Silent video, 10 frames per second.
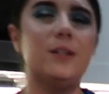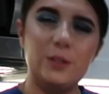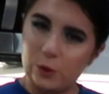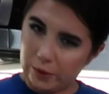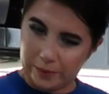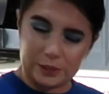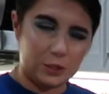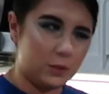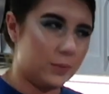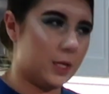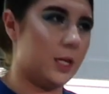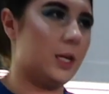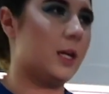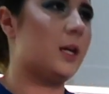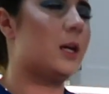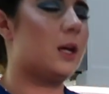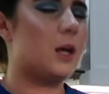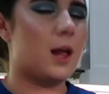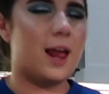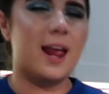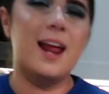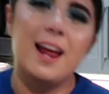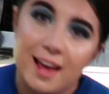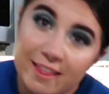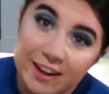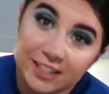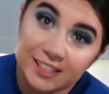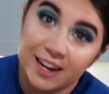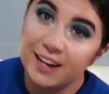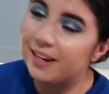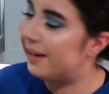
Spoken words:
so I'm assuming they're done.